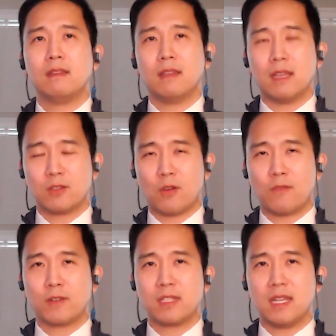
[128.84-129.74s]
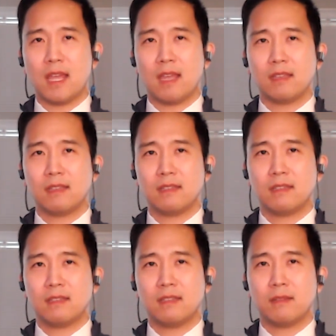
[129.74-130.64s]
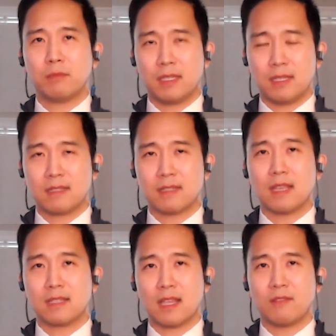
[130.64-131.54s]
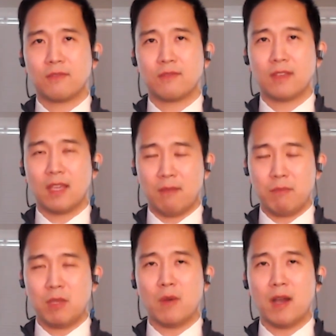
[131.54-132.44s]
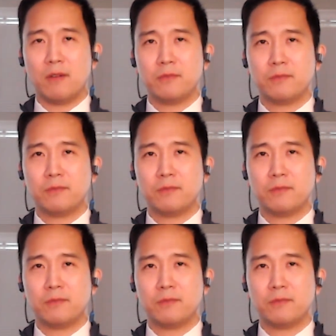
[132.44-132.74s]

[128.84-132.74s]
That is all for today. Please stay safe and be well.